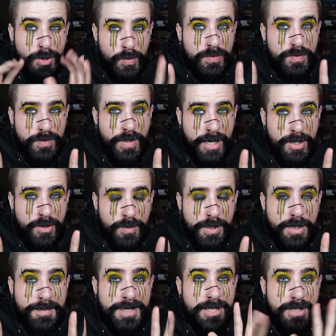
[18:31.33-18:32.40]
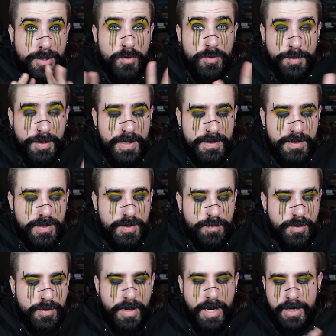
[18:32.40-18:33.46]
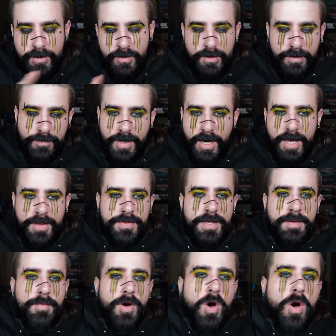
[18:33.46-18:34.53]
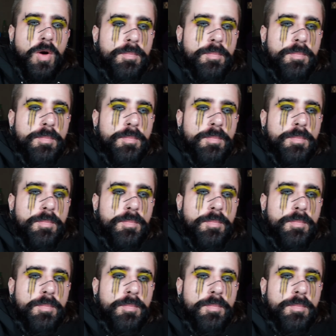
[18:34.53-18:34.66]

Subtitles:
I know we're going to be those places, but I could have got them all